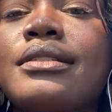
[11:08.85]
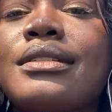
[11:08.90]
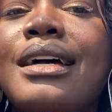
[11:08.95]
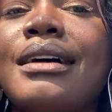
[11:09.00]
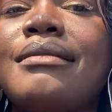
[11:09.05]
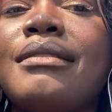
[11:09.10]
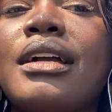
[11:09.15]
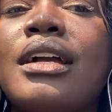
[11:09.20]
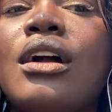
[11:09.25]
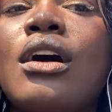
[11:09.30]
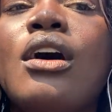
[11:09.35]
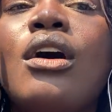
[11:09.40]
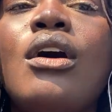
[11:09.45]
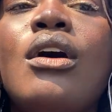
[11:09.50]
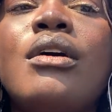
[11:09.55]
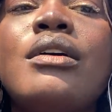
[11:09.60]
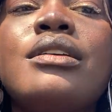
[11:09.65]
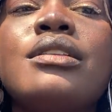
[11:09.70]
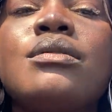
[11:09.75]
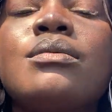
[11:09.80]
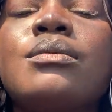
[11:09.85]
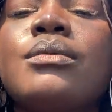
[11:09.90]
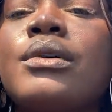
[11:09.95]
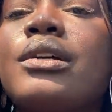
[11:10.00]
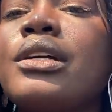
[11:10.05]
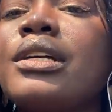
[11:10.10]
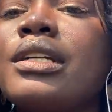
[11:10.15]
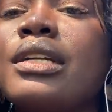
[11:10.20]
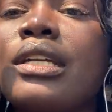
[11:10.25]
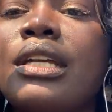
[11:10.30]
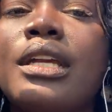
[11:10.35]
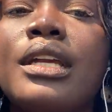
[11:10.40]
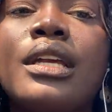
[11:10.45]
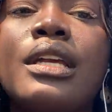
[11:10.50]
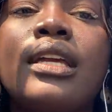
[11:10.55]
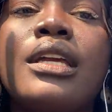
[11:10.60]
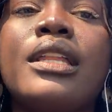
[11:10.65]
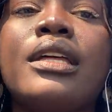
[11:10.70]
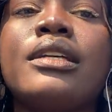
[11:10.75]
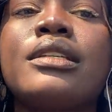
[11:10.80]
So, I'm like, oh, he's
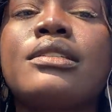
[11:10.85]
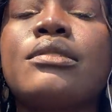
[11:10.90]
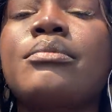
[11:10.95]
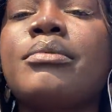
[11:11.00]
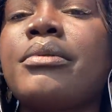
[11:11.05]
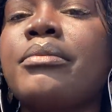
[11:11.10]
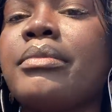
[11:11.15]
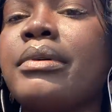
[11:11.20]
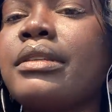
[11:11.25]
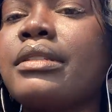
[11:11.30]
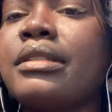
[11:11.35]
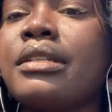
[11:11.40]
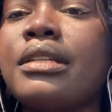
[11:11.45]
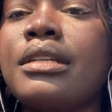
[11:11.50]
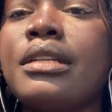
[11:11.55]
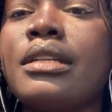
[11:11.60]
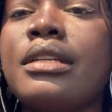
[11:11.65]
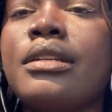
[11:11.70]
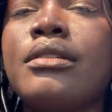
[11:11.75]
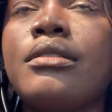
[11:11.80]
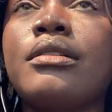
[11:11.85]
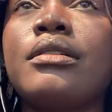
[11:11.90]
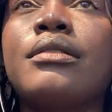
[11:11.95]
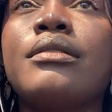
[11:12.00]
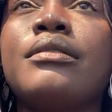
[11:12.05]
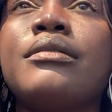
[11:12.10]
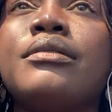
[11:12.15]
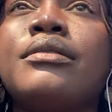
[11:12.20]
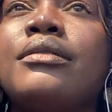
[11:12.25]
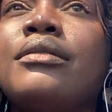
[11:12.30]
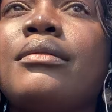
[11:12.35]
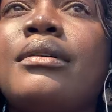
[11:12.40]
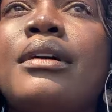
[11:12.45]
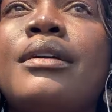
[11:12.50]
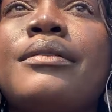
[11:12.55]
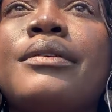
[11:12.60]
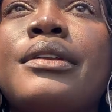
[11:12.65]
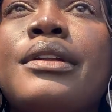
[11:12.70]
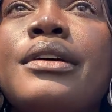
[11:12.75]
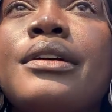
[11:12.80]
working, like, super busy. You know
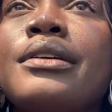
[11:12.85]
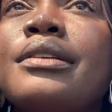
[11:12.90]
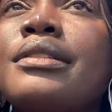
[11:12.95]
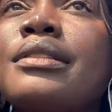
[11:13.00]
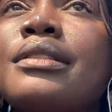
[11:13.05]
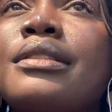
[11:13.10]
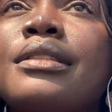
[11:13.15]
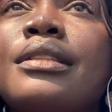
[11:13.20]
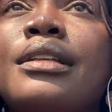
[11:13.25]
how it is.